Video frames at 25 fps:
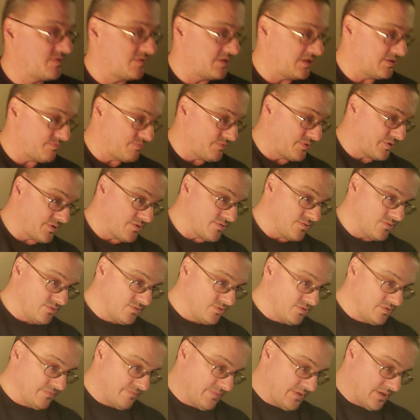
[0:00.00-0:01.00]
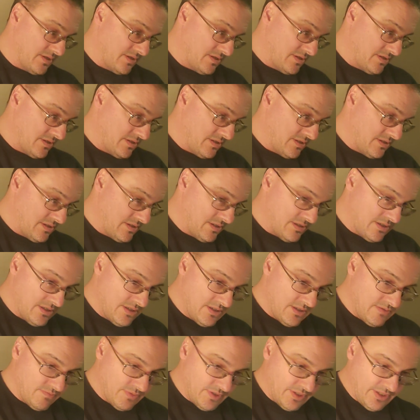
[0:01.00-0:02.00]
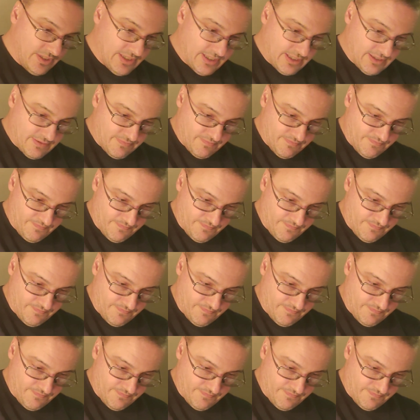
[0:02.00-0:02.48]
so that's pretty cool. But yeah,